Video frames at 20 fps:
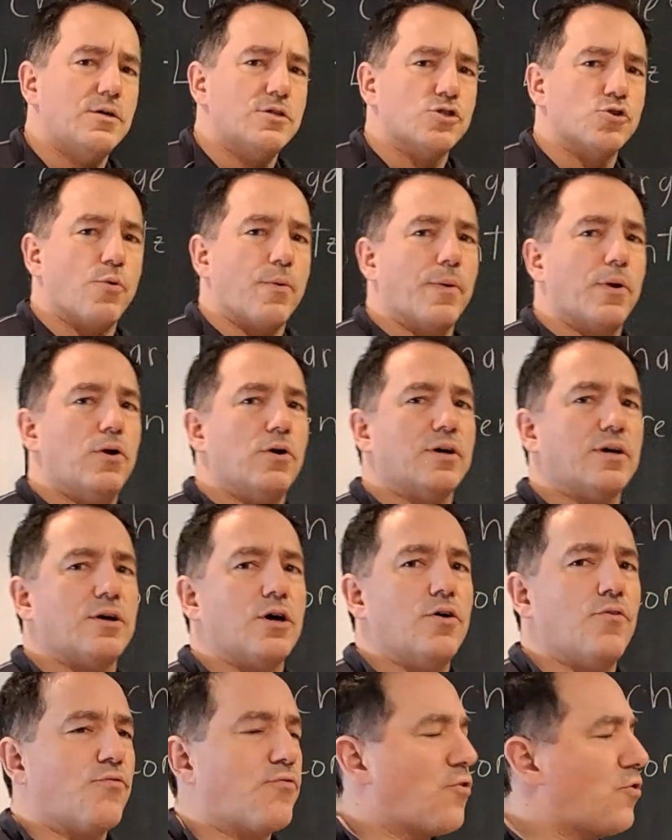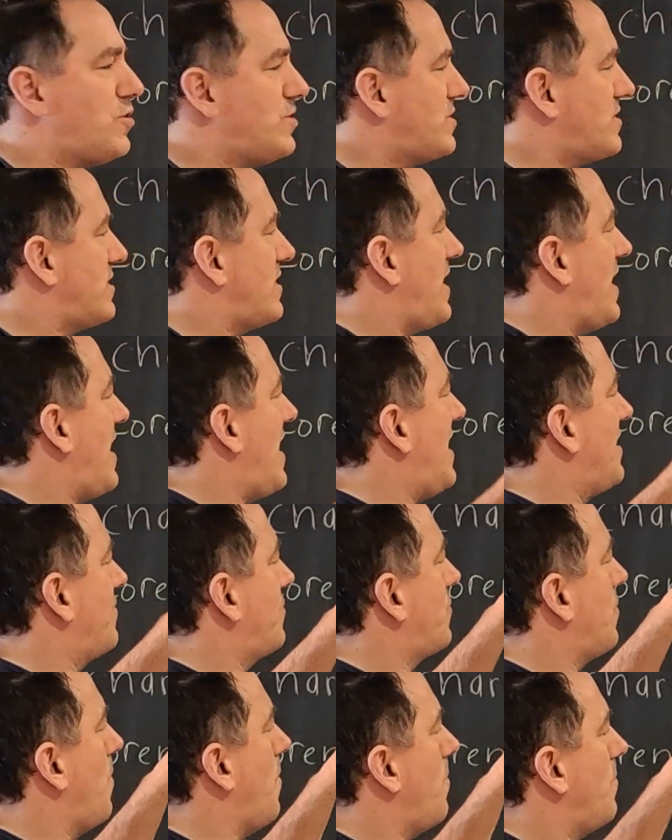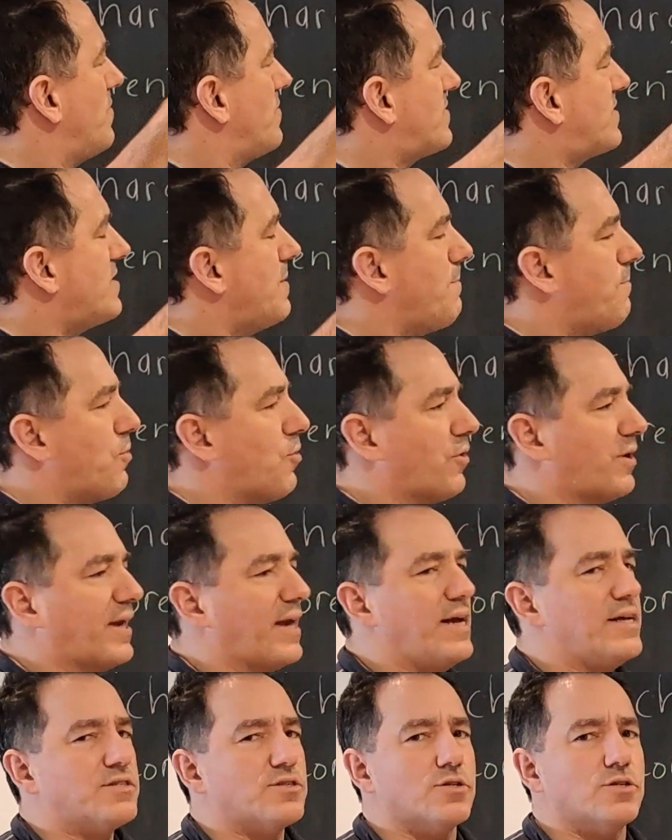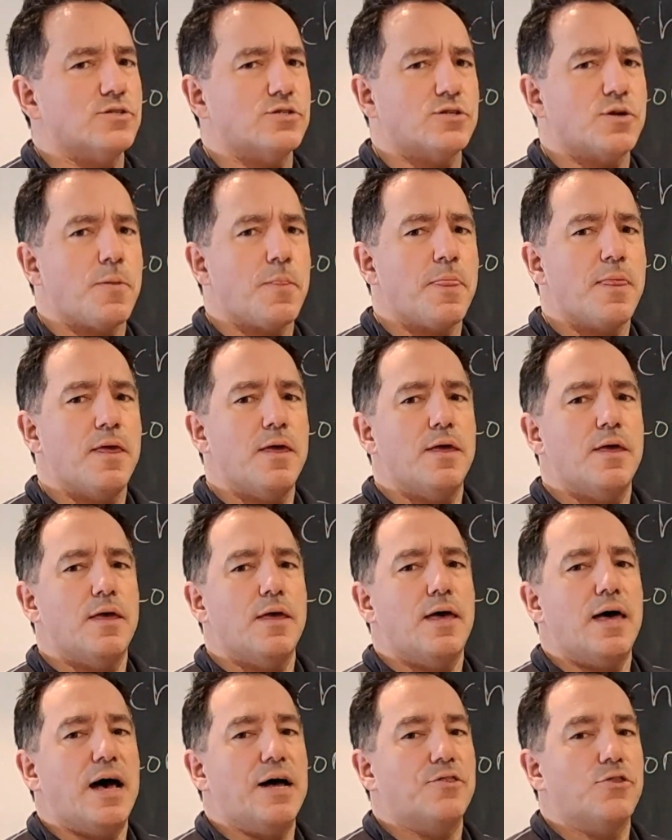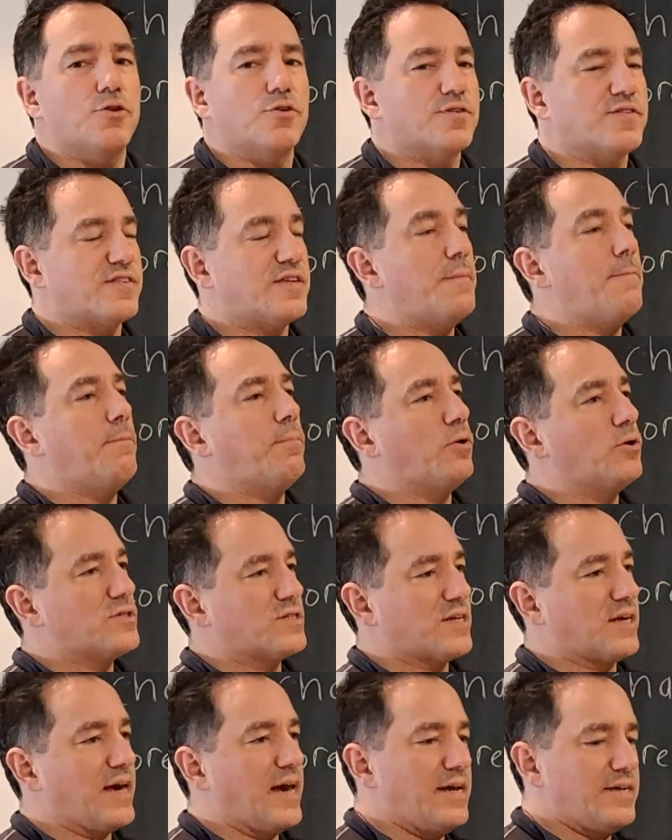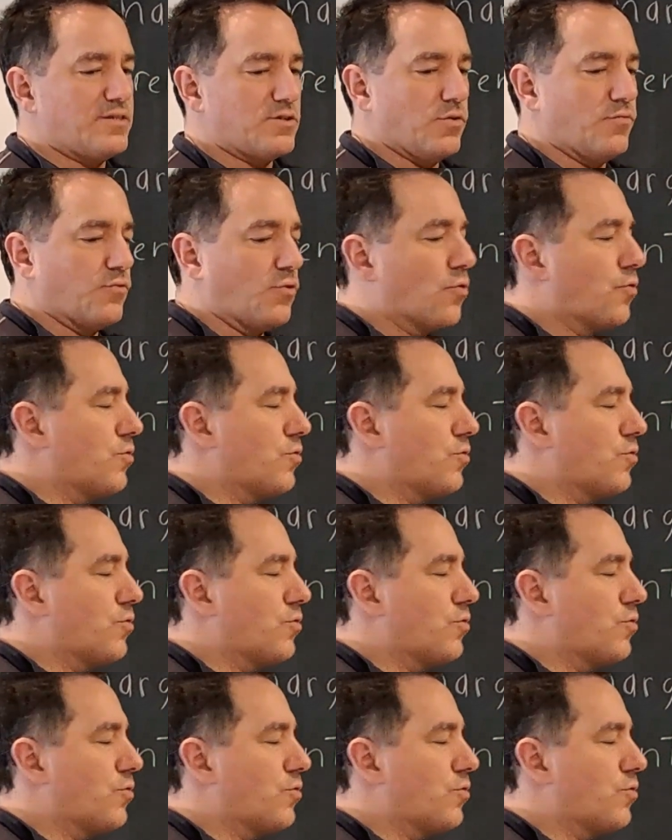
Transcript: So we will look first at simpler cases. And the simplest case, of